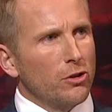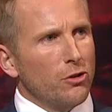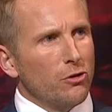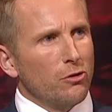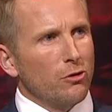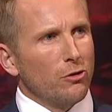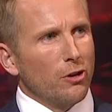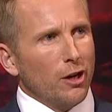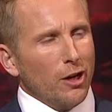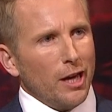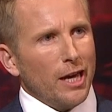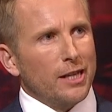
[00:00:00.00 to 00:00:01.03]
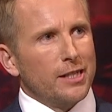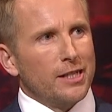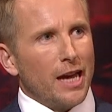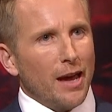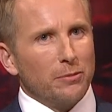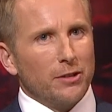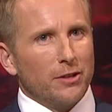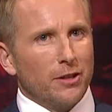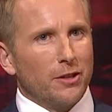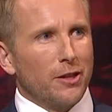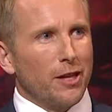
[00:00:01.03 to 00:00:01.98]
do you accept
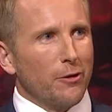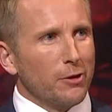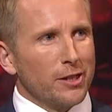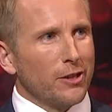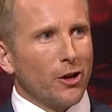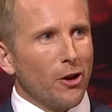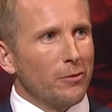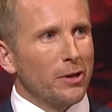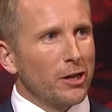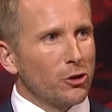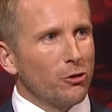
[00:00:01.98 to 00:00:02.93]
that there isn't going to be a